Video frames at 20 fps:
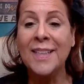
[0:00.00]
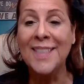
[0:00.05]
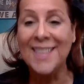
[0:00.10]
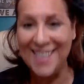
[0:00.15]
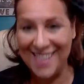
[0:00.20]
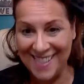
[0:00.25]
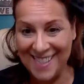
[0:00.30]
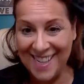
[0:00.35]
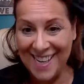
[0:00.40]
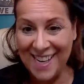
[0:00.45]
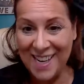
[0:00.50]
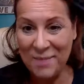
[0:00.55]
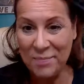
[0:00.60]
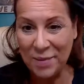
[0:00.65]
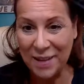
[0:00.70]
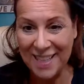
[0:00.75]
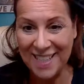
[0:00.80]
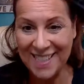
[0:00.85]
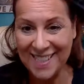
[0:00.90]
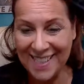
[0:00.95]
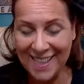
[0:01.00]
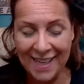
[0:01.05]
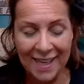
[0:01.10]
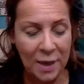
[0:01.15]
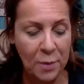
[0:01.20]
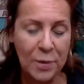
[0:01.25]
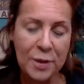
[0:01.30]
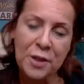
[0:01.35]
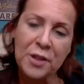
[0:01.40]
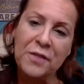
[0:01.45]
C plus
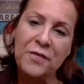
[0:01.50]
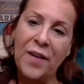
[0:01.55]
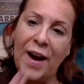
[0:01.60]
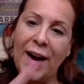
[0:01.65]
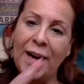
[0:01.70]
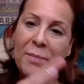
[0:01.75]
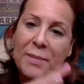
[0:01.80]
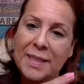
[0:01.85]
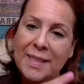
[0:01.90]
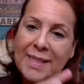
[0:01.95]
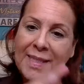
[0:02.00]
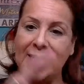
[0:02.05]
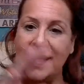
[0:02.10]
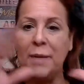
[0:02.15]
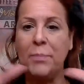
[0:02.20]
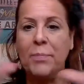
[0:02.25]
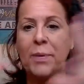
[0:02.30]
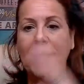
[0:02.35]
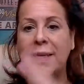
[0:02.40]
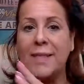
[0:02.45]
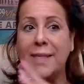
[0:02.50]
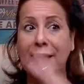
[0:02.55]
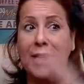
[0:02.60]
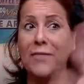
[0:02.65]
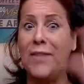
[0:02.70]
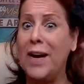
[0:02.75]
E, which is vitamin C plus E.